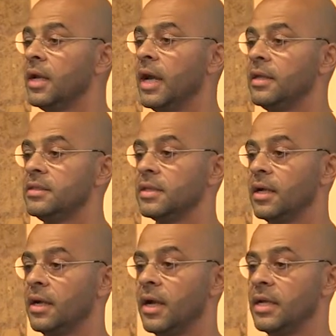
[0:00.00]
And
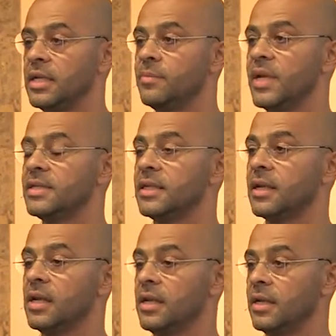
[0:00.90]
he
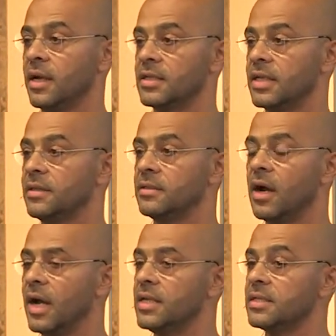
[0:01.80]
basically said,
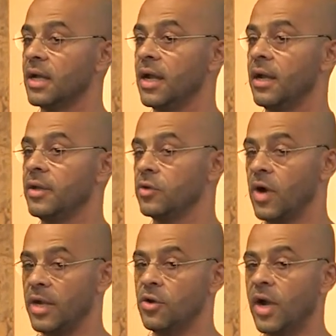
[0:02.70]
guys,
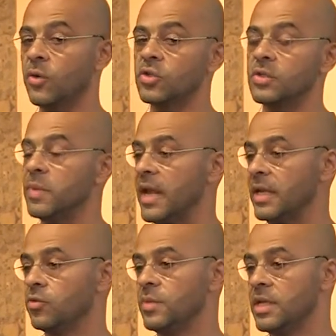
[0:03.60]
I know I wasn't
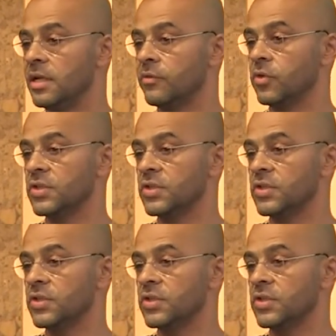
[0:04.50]
planning to be here for